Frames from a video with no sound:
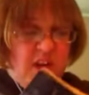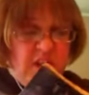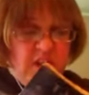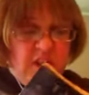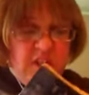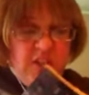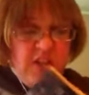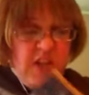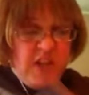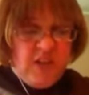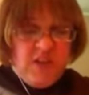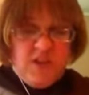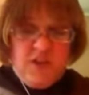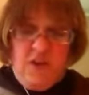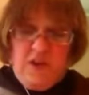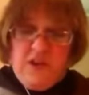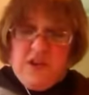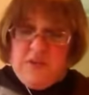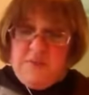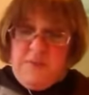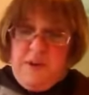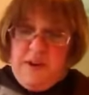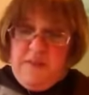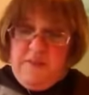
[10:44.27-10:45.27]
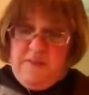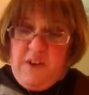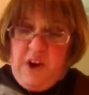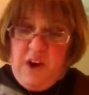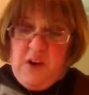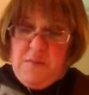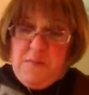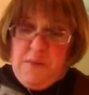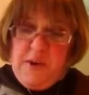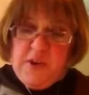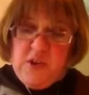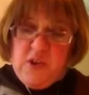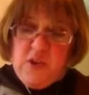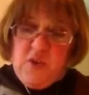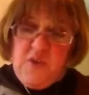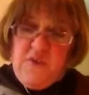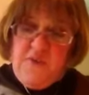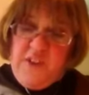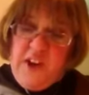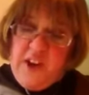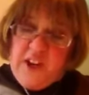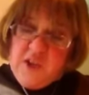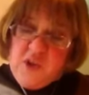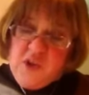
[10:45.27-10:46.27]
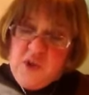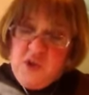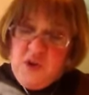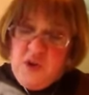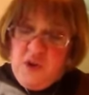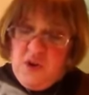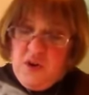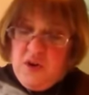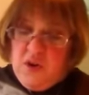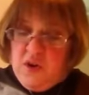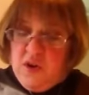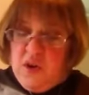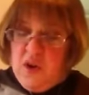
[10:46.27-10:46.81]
This next card is my environmental factor,